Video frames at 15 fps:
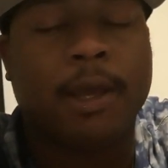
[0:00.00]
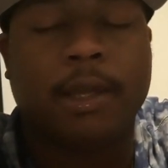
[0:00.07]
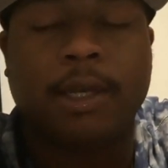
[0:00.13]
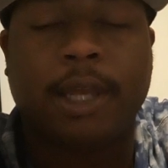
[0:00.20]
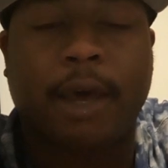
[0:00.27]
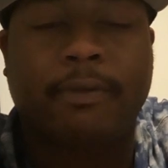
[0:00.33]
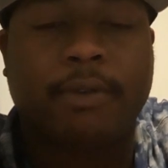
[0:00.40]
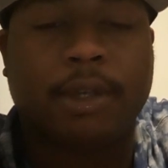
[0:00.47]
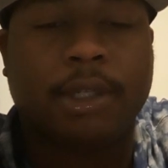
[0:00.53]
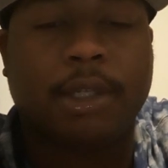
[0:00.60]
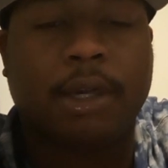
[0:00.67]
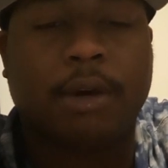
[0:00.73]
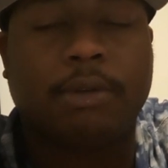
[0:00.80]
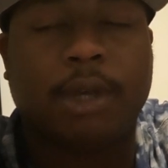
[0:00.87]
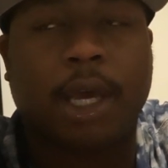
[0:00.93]
definitely
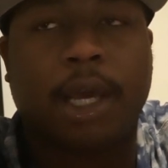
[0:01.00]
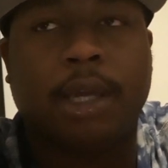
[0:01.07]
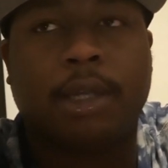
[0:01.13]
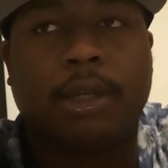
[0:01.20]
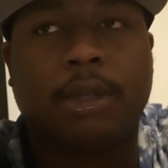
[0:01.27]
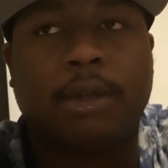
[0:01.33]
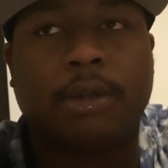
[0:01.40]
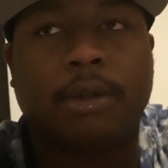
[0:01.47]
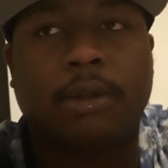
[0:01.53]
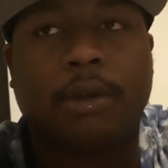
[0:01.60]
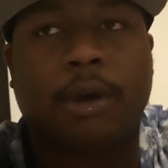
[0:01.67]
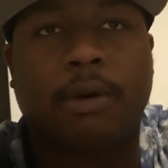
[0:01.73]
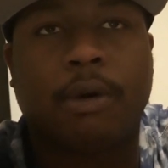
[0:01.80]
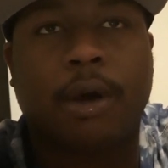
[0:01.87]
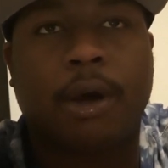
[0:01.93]
donate. You
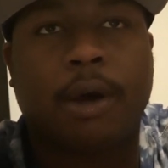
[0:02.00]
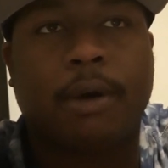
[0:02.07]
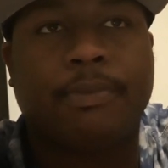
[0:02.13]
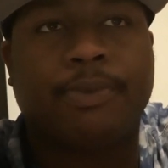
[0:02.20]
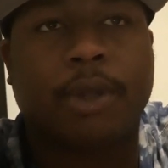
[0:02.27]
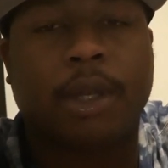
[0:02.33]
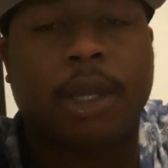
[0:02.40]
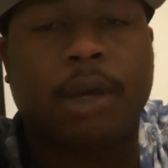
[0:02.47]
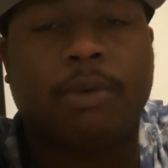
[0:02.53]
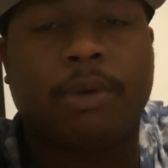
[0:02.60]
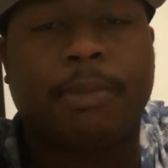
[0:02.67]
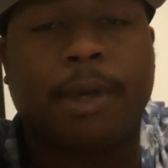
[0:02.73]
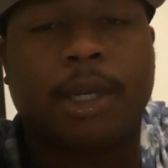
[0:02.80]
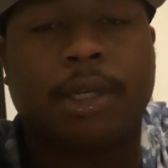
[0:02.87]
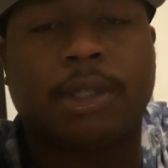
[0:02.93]
know, um, the link
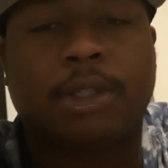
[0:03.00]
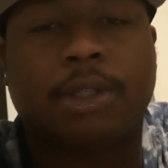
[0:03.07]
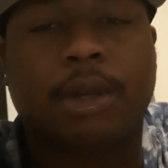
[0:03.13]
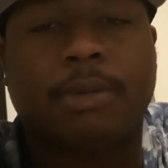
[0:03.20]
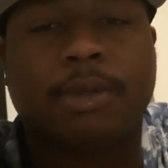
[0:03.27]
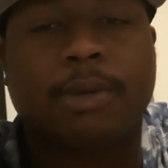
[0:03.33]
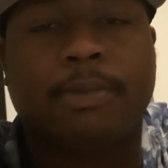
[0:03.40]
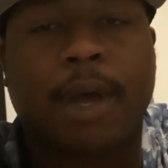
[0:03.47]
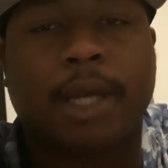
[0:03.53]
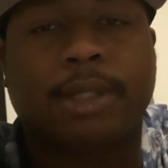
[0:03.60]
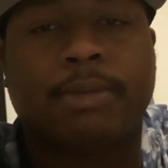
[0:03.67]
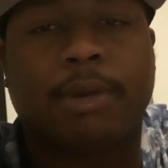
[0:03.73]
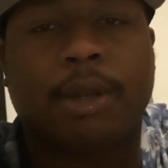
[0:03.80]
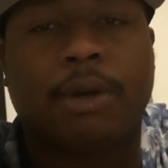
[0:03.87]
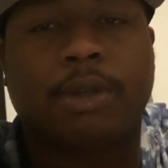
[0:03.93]
will be in the description box
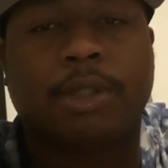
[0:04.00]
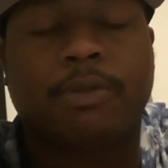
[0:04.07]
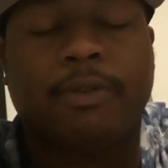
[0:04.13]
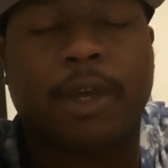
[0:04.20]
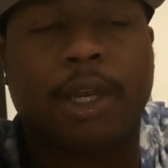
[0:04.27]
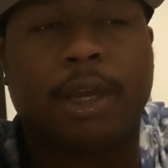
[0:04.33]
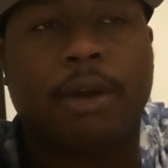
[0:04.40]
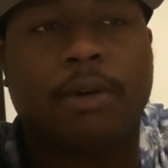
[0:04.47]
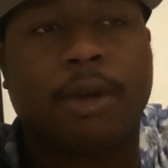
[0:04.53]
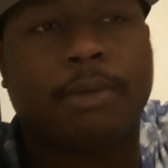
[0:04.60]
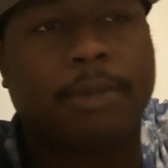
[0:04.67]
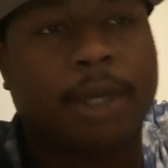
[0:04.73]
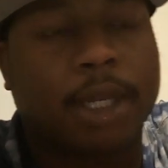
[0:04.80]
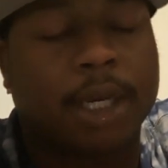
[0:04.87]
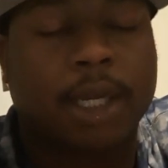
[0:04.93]
below this video.
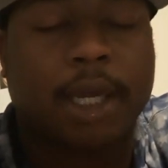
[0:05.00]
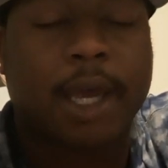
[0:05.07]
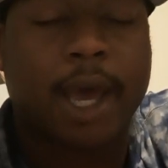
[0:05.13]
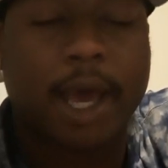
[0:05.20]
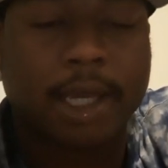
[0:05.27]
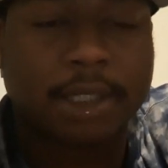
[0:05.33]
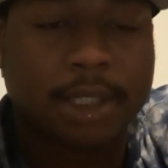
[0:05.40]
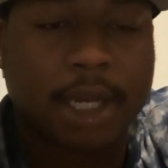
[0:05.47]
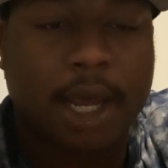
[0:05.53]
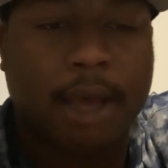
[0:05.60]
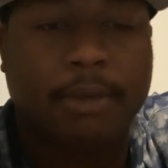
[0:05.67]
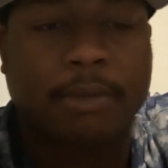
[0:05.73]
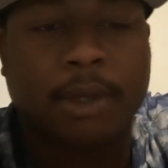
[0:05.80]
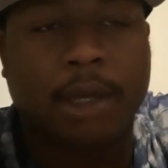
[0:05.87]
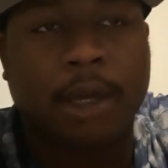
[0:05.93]
Hit me in the Cash
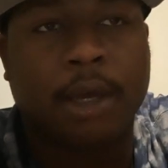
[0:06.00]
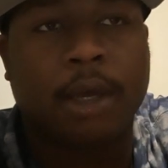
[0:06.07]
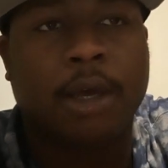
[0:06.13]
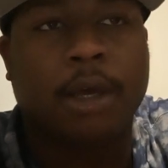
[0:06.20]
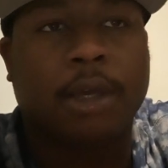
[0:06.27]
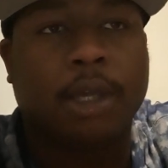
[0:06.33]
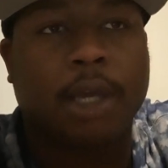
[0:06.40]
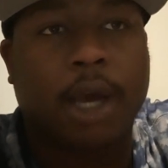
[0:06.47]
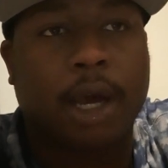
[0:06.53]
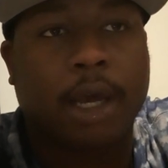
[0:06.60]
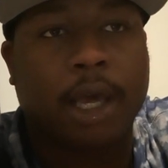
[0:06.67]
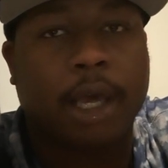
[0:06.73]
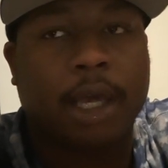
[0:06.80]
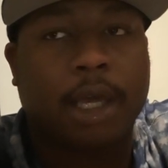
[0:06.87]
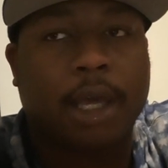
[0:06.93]
App,
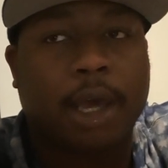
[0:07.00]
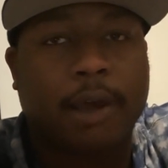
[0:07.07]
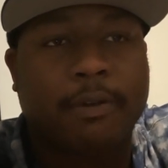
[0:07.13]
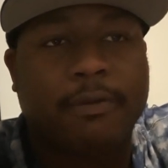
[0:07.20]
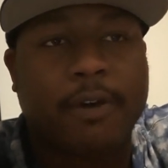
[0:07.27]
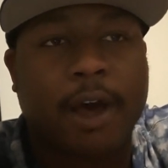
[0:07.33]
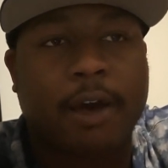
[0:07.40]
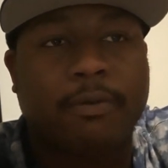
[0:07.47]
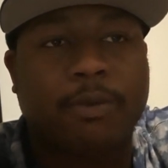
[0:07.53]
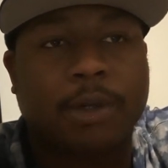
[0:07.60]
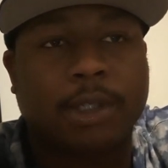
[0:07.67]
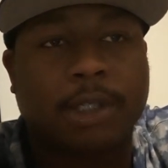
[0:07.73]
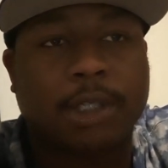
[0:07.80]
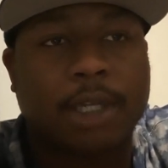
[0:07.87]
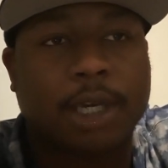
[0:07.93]
Young AK five
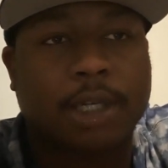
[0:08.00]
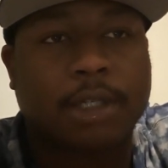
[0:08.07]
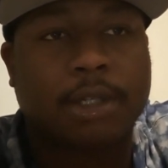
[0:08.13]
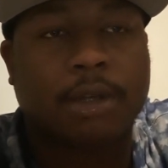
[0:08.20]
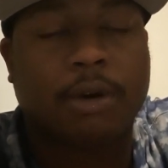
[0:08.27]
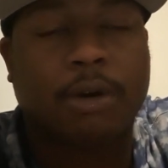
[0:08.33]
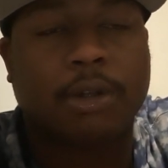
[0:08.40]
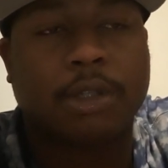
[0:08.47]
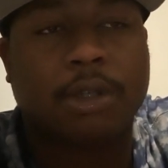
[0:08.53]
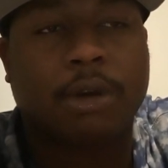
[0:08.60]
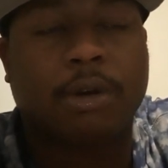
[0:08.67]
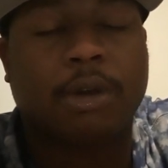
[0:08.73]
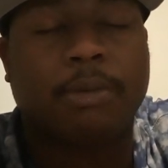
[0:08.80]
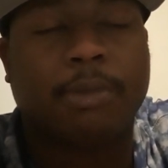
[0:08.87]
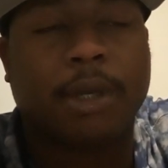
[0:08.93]
one six.
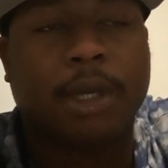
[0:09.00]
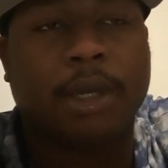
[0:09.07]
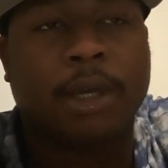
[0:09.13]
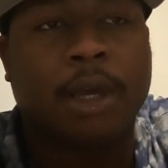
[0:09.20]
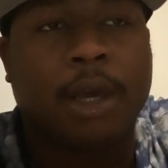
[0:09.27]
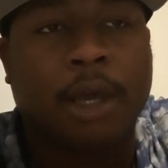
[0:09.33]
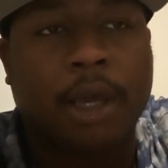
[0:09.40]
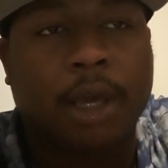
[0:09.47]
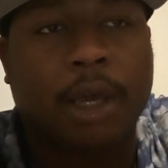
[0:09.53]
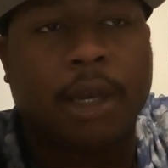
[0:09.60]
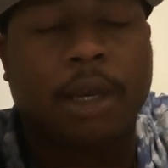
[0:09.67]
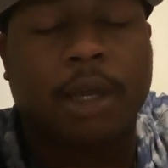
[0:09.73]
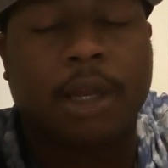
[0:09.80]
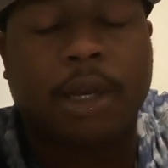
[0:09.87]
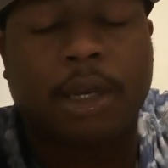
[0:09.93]
Also, it'll be
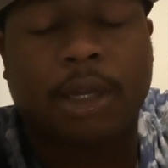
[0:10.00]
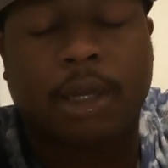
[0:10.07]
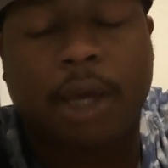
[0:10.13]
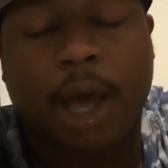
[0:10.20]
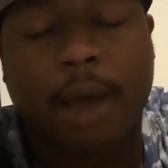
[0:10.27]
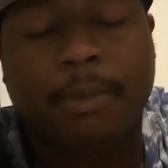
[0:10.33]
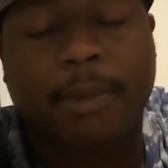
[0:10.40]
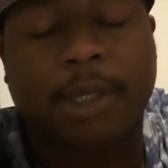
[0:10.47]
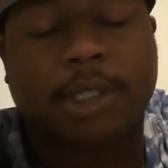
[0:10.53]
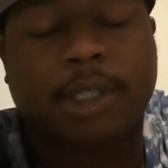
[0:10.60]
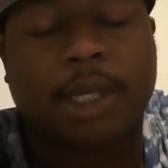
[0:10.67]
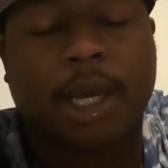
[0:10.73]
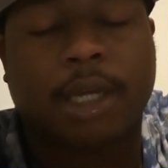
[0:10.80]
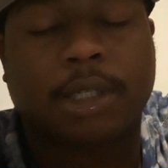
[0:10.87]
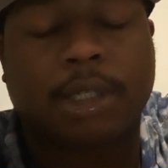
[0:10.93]
in, in the comment
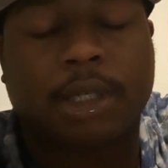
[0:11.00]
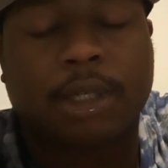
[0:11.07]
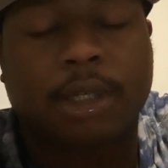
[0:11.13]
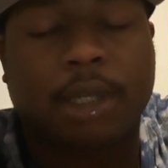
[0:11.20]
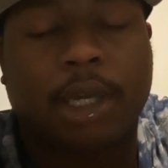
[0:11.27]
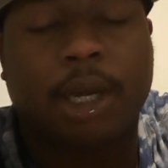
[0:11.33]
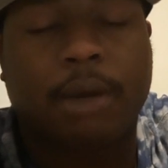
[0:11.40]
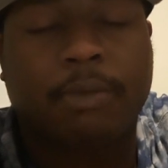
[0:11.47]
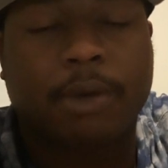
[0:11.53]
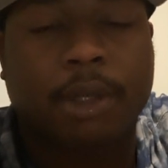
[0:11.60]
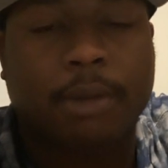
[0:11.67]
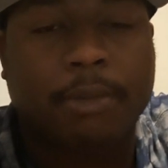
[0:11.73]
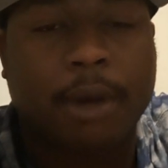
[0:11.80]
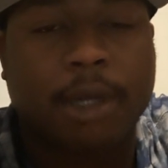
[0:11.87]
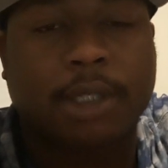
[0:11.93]
section. Get up with
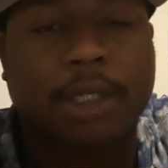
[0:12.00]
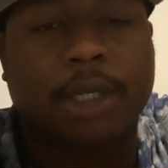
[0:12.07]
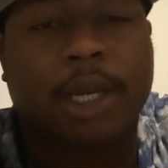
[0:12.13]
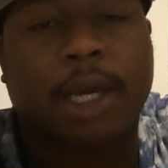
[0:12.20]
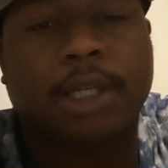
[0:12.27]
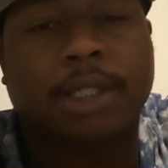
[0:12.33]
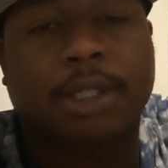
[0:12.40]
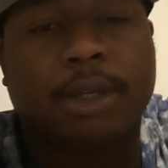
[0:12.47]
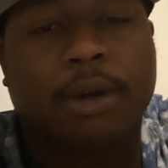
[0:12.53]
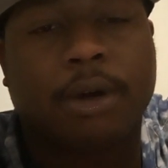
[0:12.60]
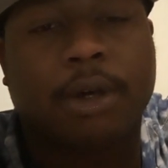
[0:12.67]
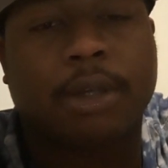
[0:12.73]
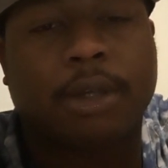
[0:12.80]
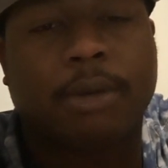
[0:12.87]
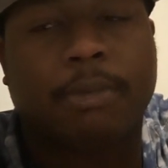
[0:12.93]
the merchandise
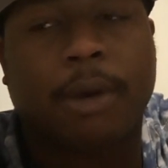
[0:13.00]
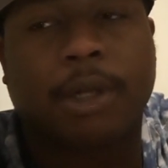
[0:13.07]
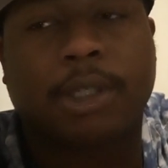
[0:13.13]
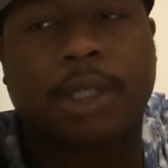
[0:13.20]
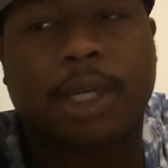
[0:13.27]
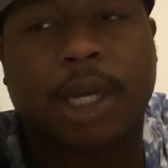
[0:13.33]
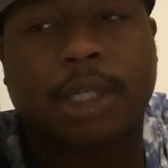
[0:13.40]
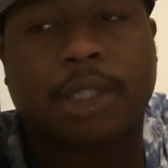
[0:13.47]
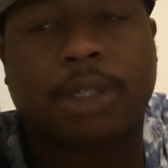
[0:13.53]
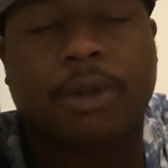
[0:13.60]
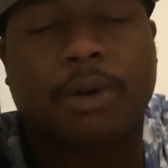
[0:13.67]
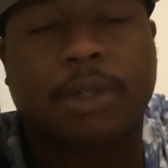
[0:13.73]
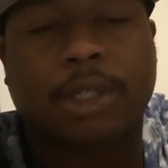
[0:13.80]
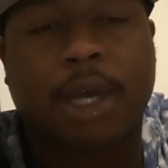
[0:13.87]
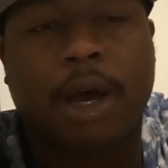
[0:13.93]
store. The merchandise
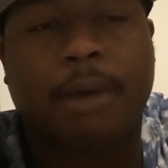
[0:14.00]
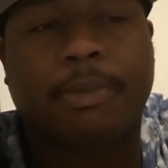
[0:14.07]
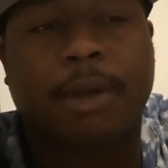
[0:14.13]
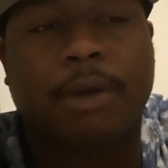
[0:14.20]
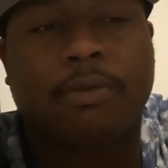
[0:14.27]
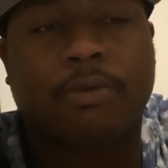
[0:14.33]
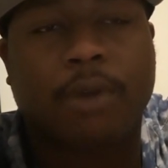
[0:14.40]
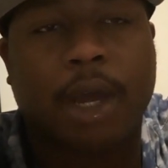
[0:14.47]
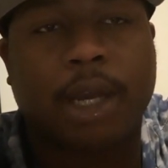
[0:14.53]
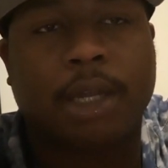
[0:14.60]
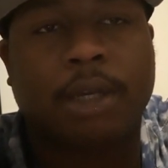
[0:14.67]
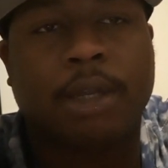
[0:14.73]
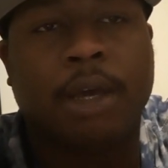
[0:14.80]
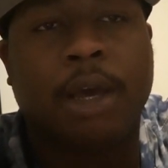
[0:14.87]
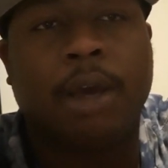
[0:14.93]
store is up and
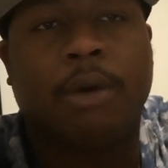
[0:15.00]
running.